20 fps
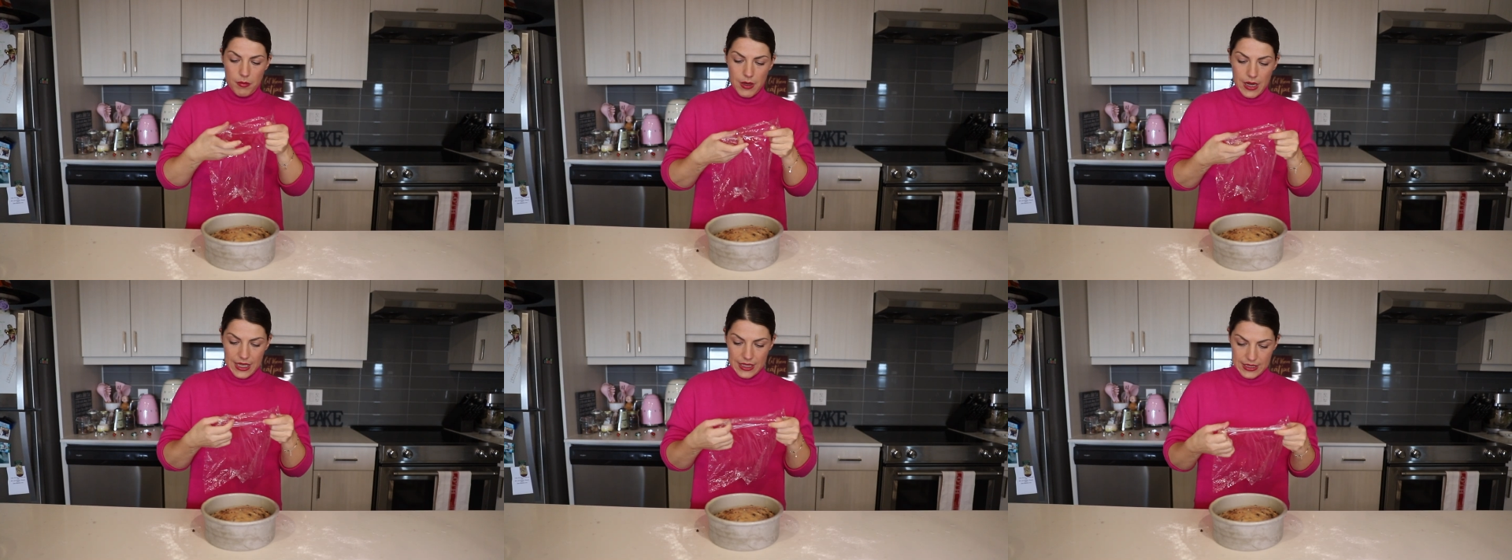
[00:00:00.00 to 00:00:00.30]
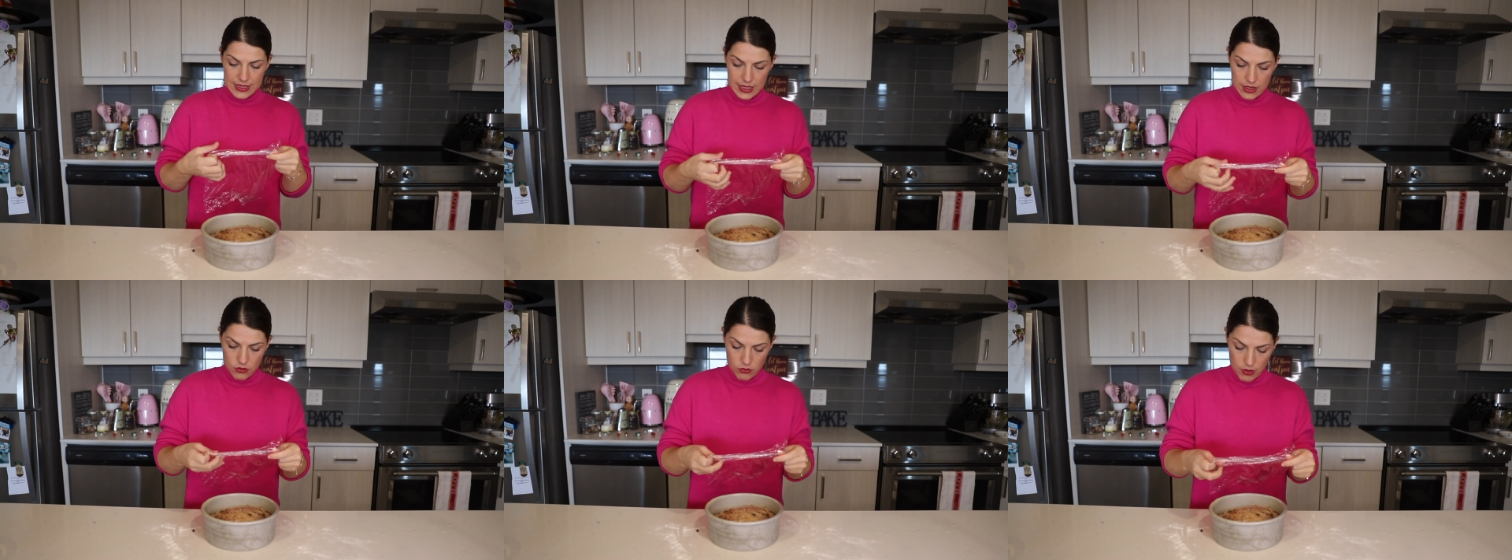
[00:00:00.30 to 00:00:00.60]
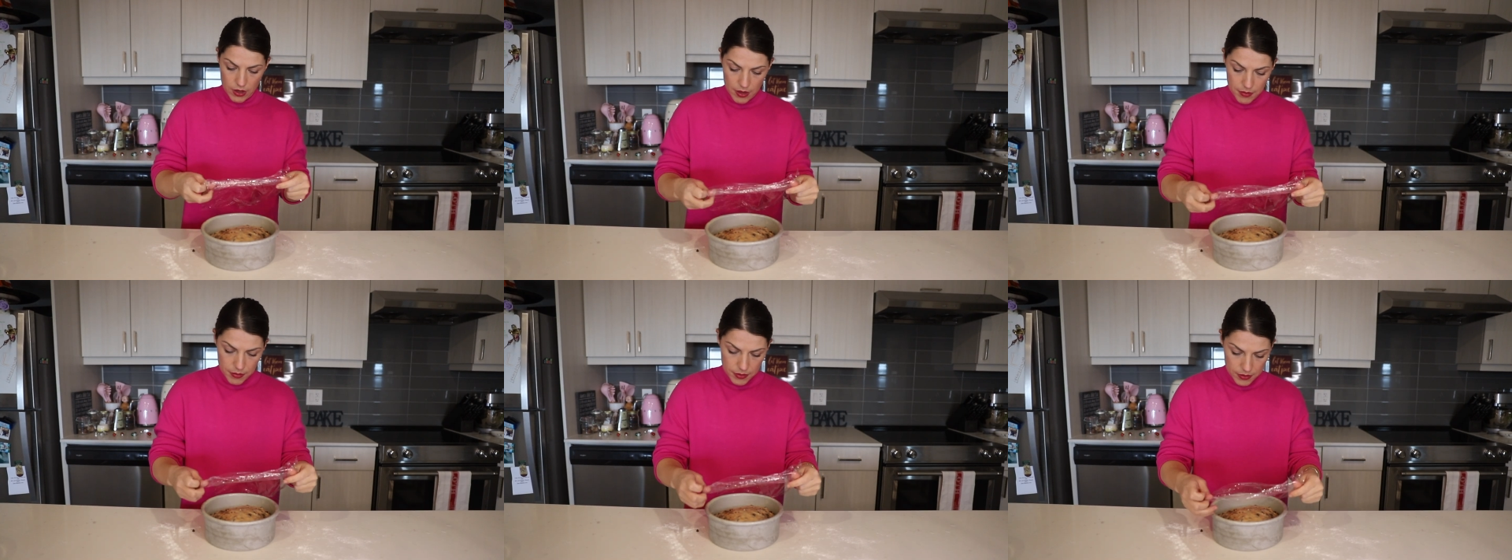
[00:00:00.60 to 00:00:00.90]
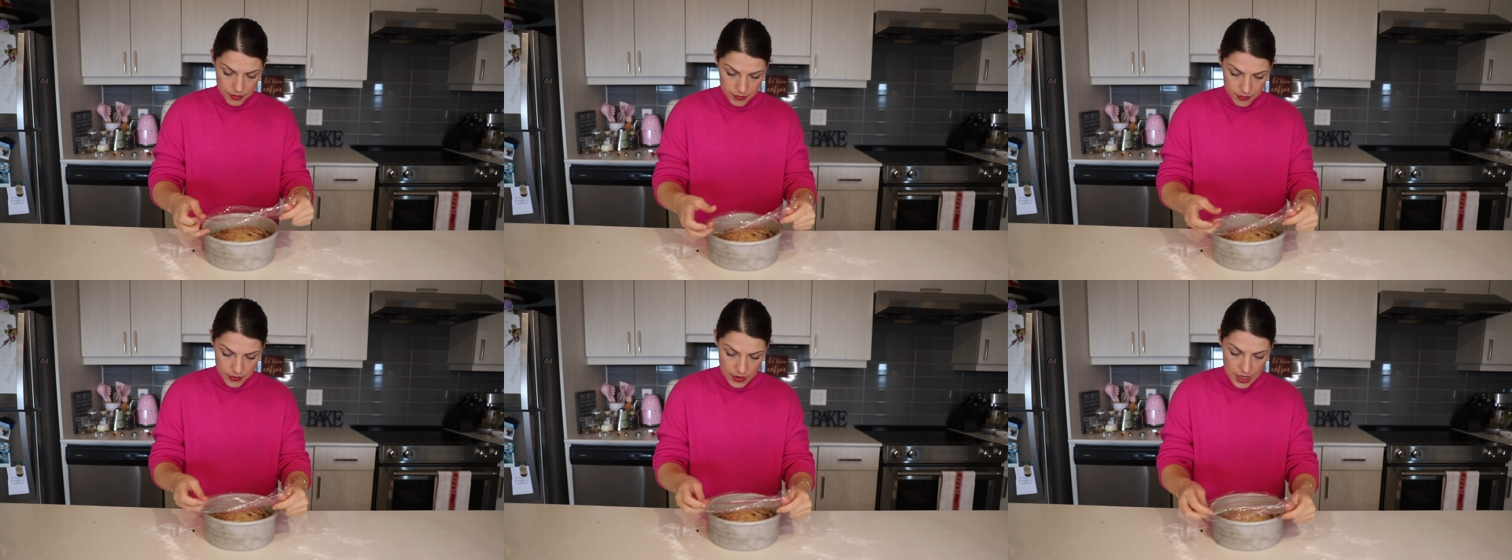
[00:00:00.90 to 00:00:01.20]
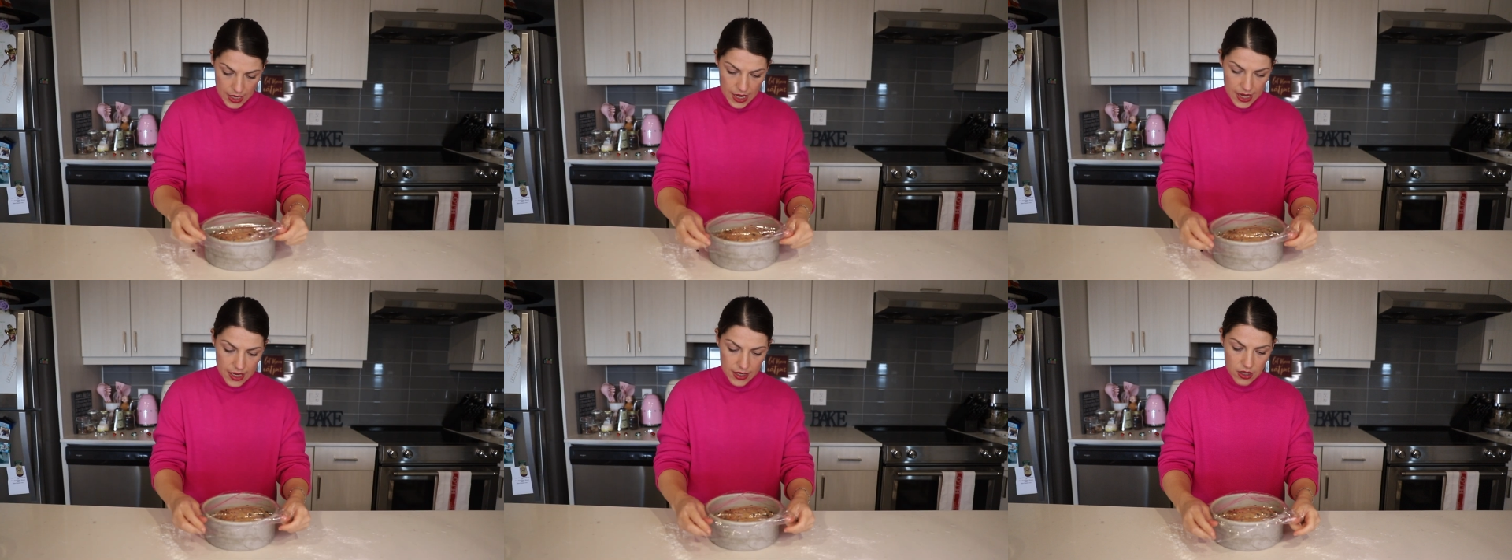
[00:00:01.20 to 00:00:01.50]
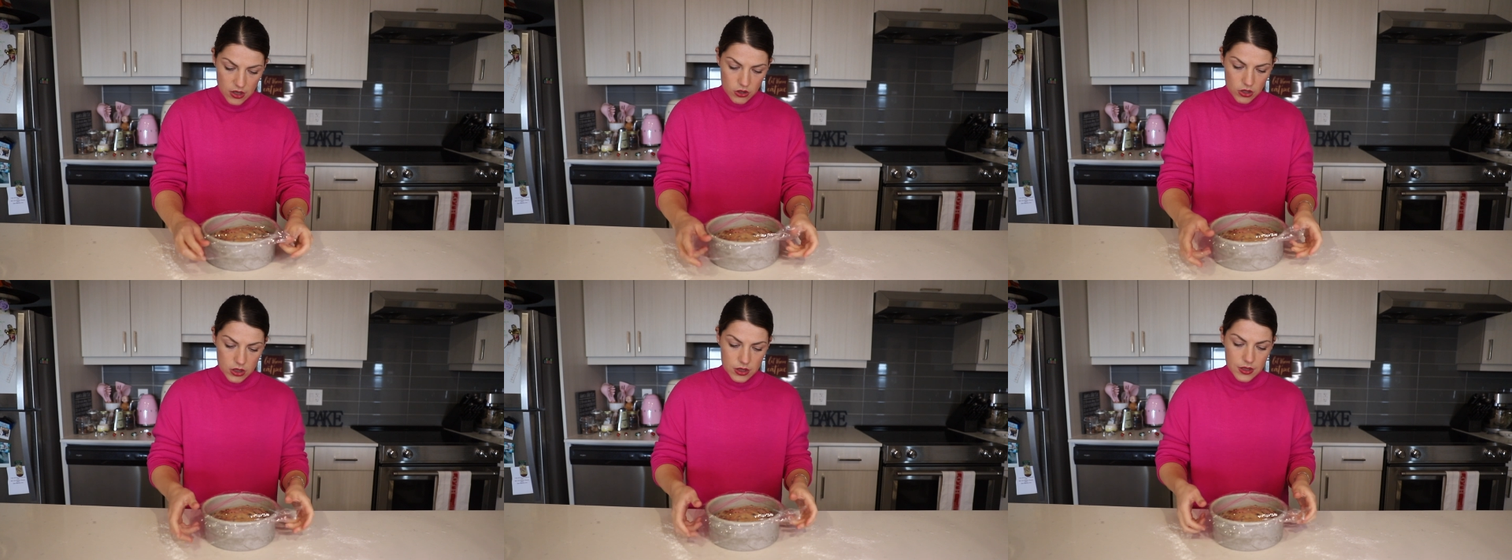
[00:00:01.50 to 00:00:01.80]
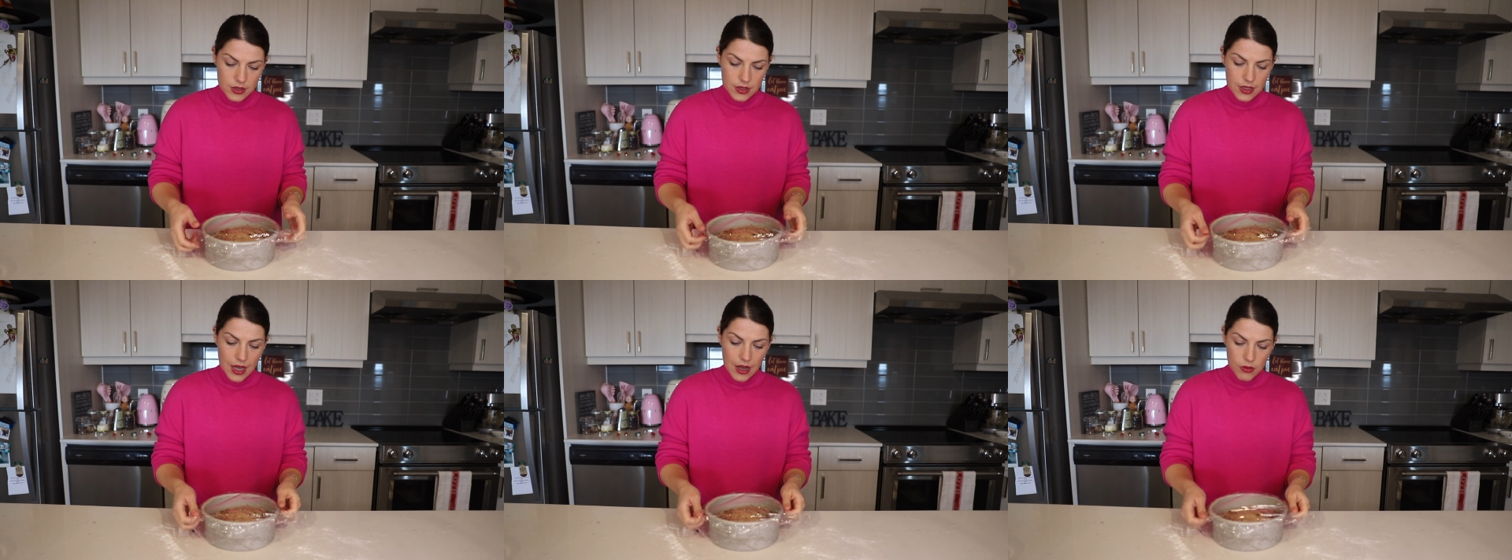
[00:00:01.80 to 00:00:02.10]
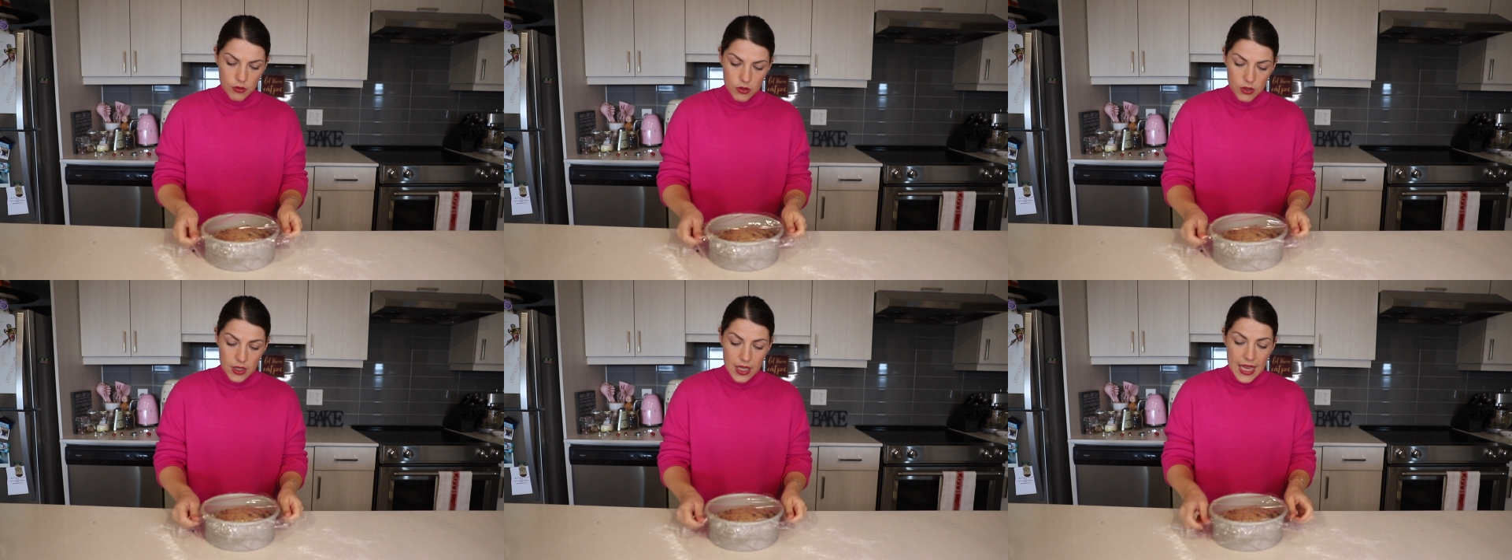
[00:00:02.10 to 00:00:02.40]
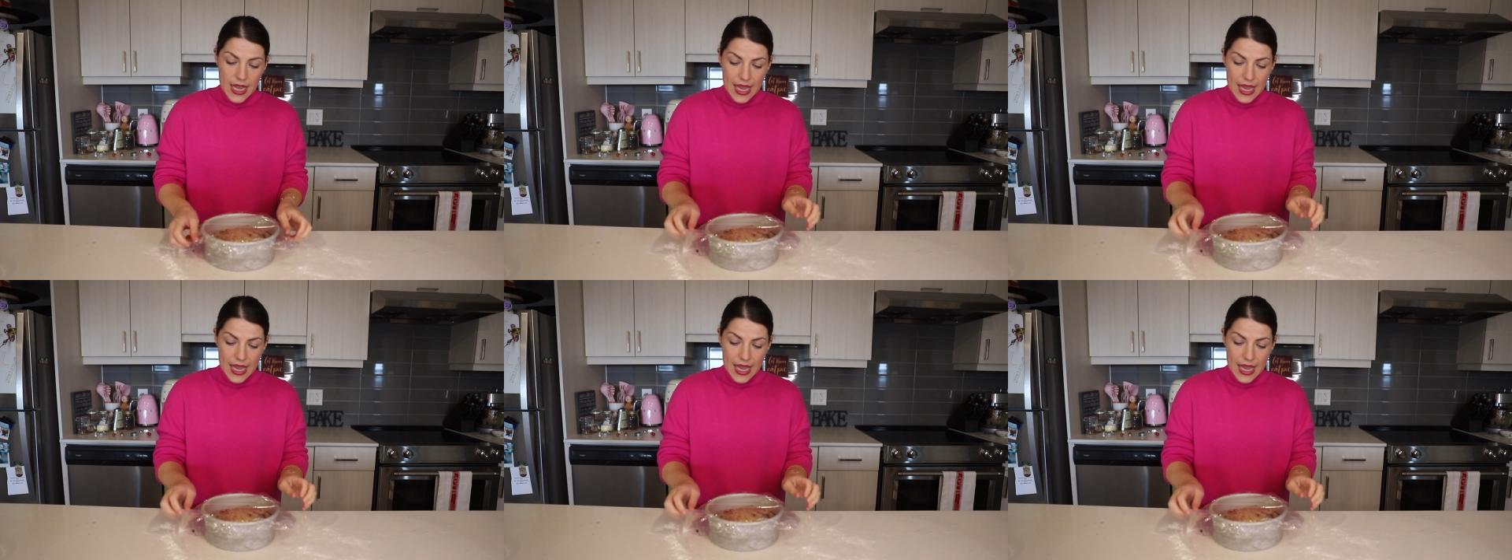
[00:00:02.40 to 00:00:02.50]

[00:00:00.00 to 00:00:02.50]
plastic wrap and our towel,